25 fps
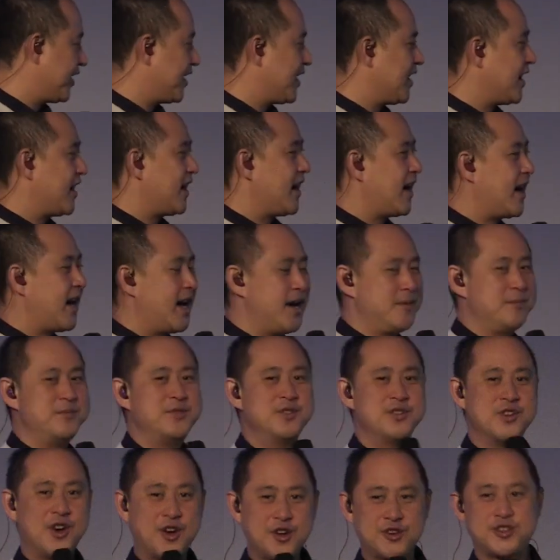I'm
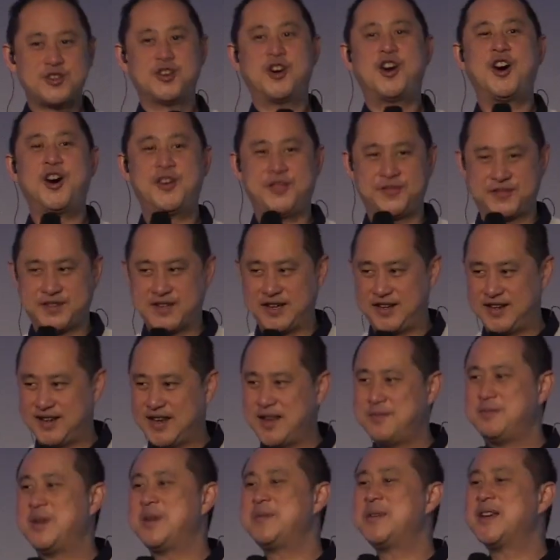not often, and
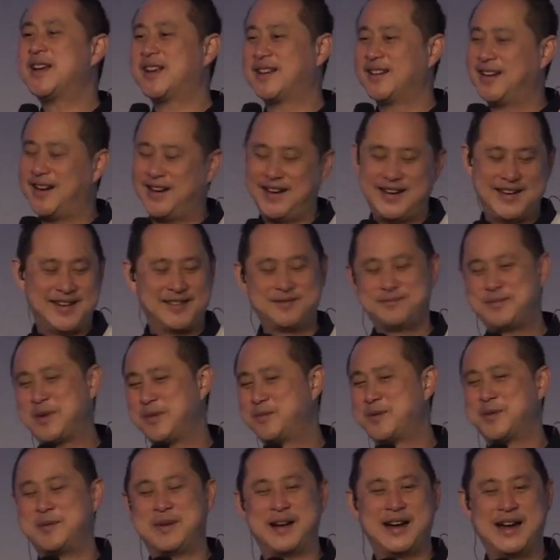maybe people,
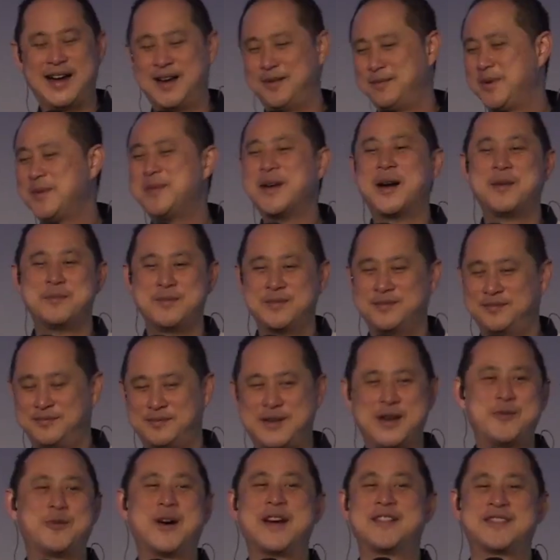my
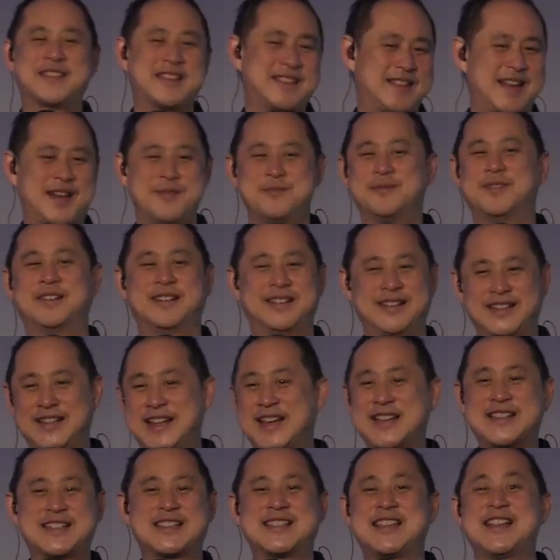wife says I'm less
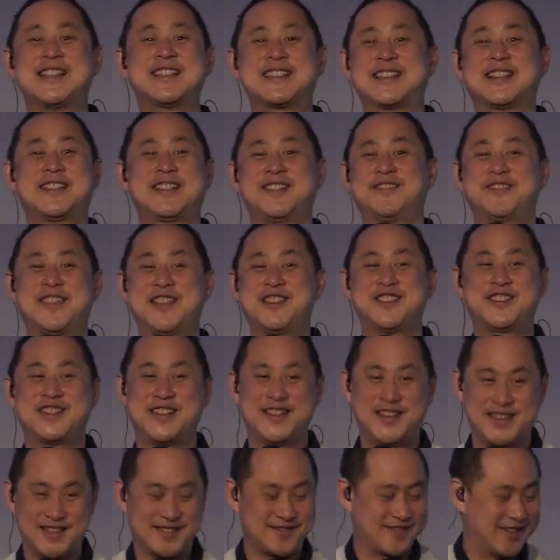sensitive than she
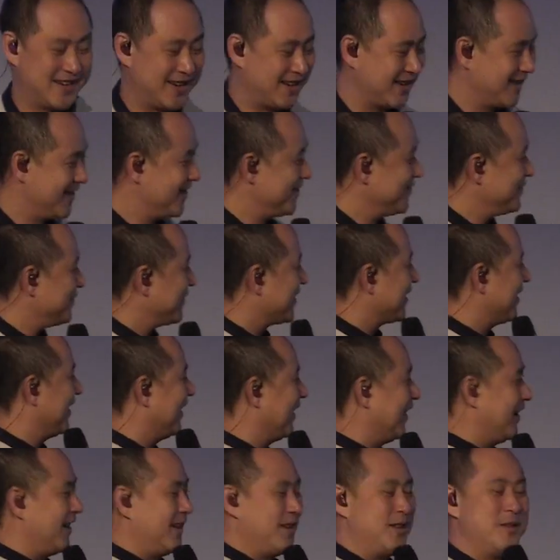is, right?
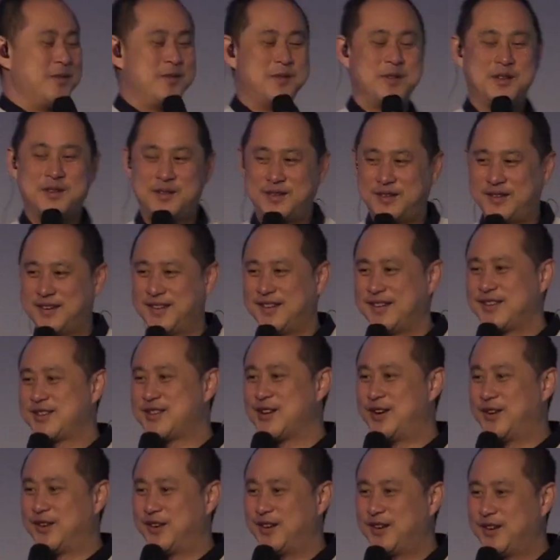
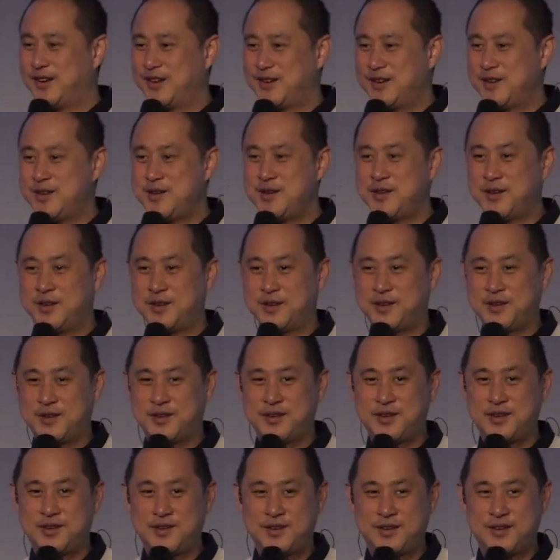So
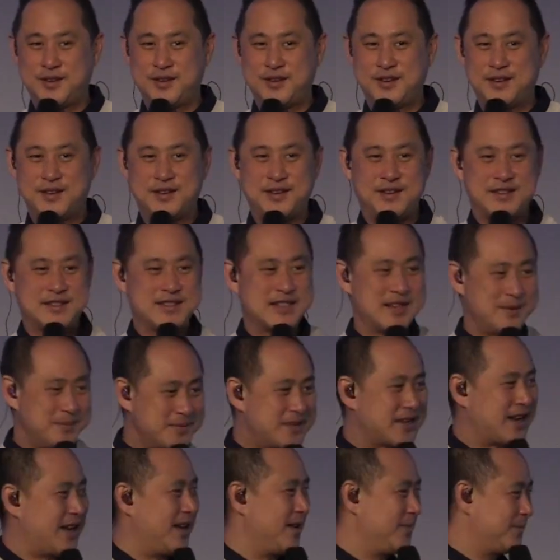
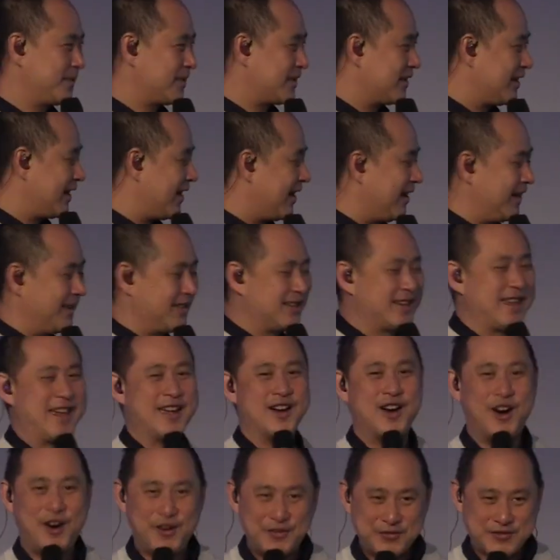sometimes,
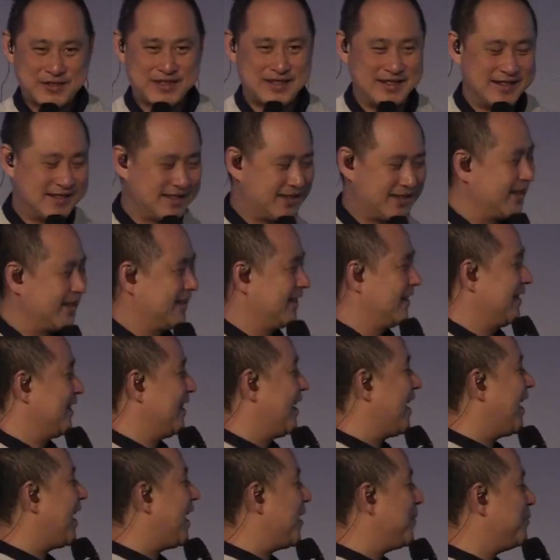often,
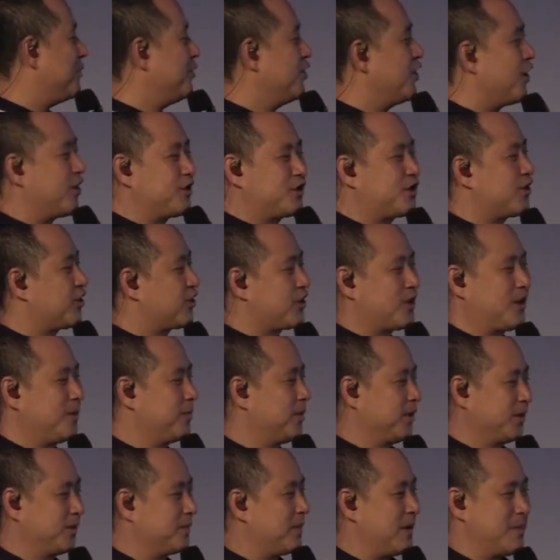I'm not
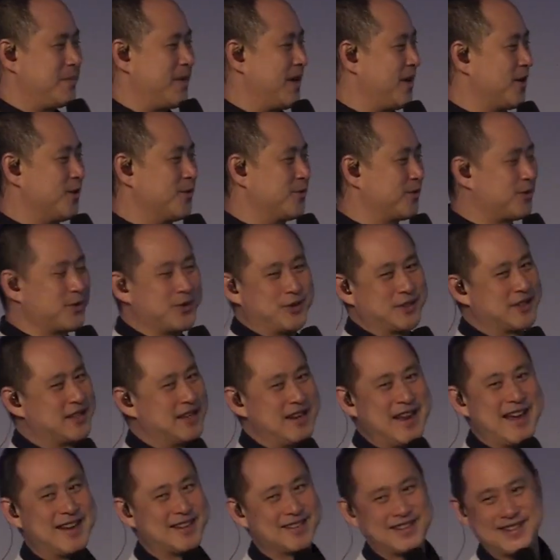troubled by my own thoughts and
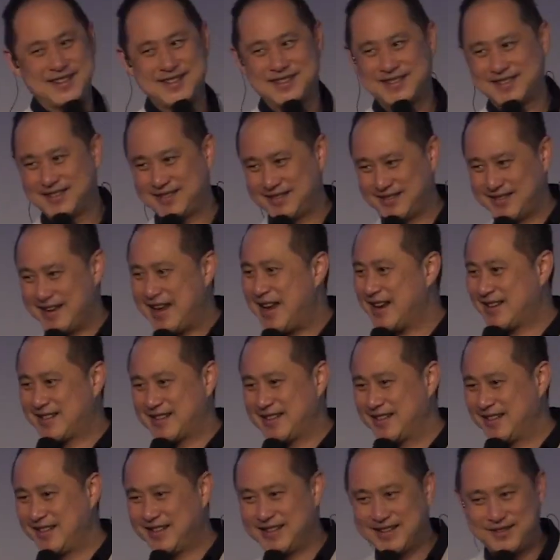actions,
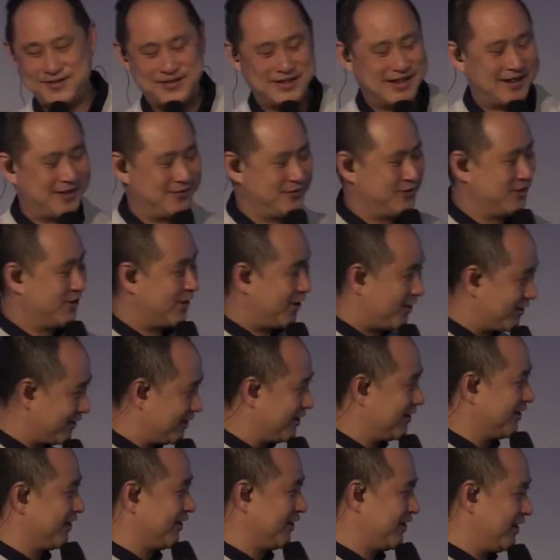actually. I'm not.
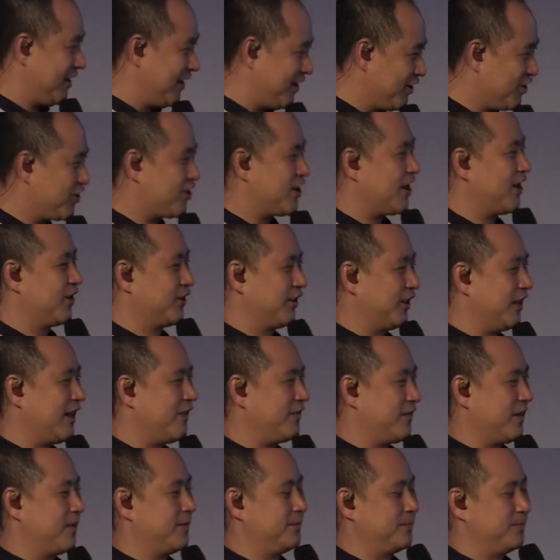In general, I have
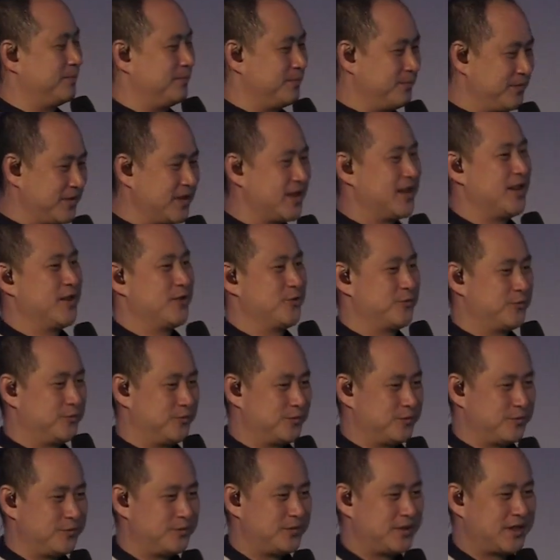a
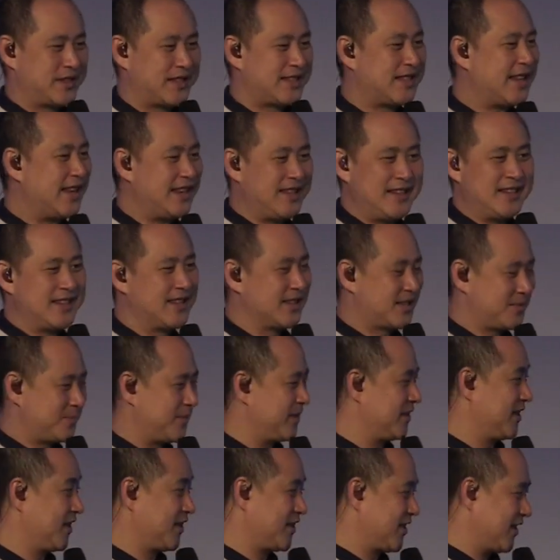steady
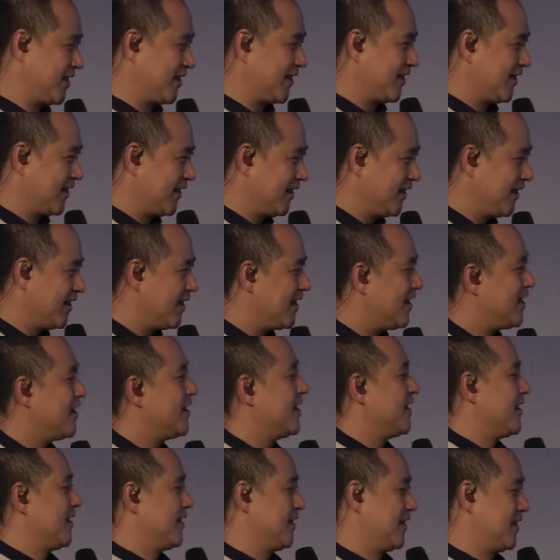disposition.
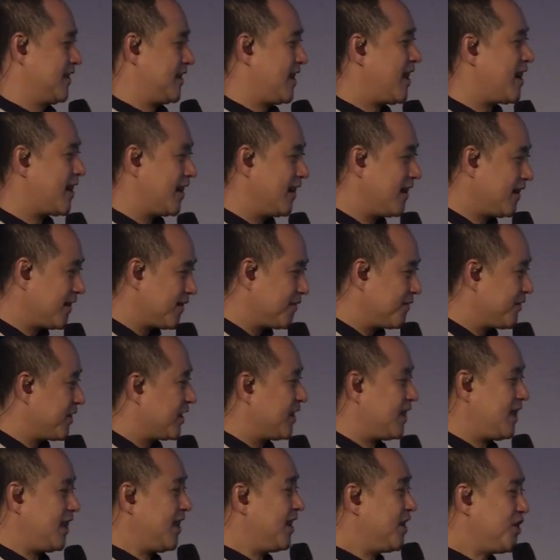Then,
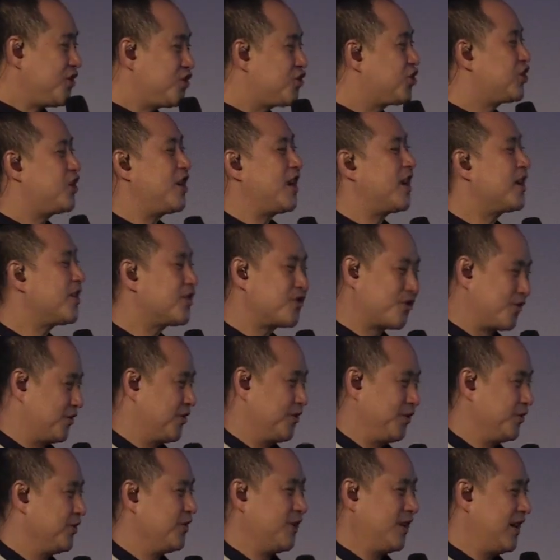in
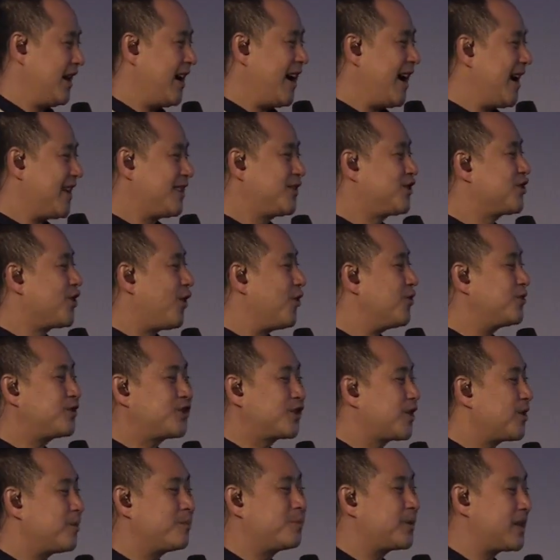general, I don't
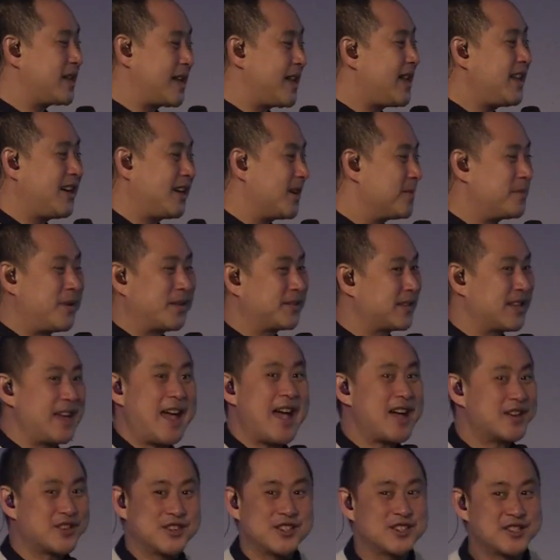complain about the
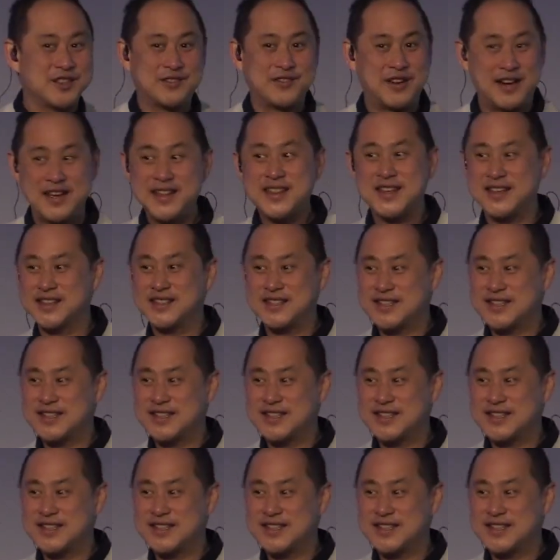actions of others.